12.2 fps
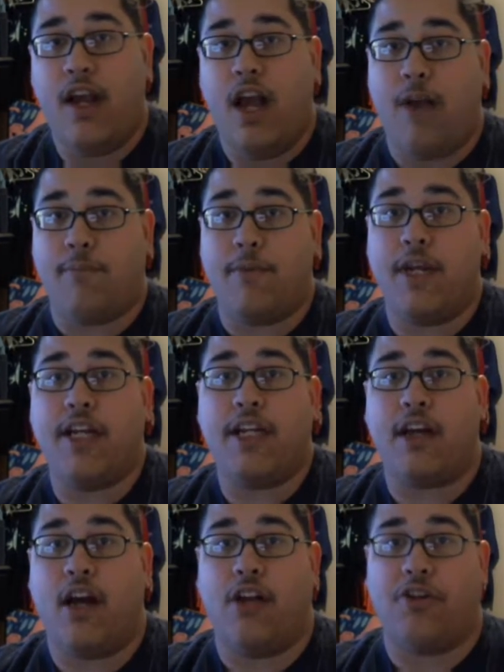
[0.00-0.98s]
I'm getting
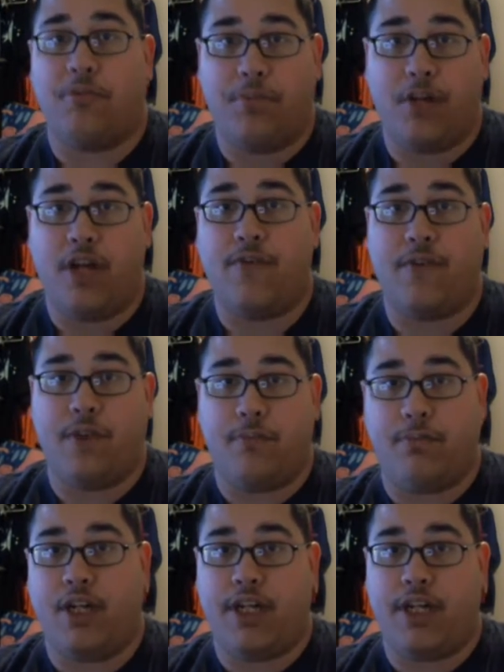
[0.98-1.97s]
the color Blood for the
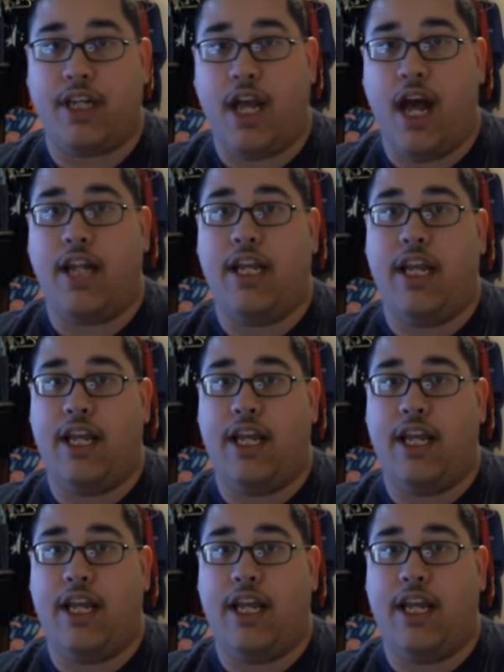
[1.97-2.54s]
Blood God,